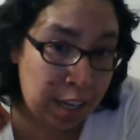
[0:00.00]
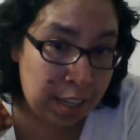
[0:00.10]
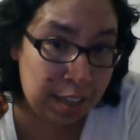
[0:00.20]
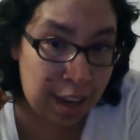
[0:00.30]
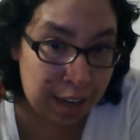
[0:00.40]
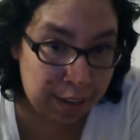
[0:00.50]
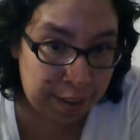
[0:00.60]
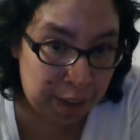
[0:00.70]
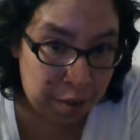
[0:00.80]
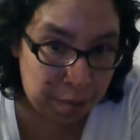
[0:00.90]
inside is
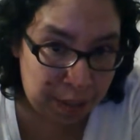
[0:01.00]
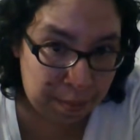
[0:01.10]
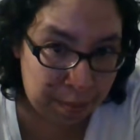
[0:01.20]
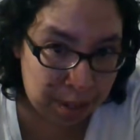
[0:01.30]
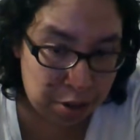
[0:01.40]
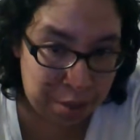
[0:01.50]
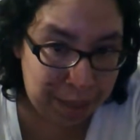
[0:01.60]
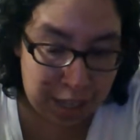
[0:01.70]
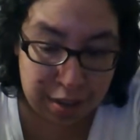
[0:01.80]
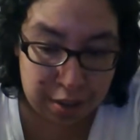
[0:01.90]
another mystery
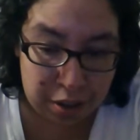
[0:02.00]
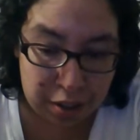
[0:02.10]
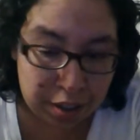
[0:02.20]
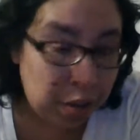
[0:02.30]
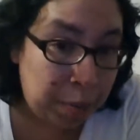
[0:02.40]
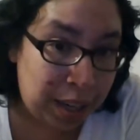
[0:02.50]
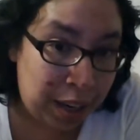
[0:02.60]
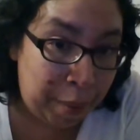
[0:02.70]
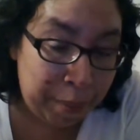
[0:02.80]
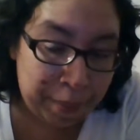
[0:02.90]
mini, so let's open it up.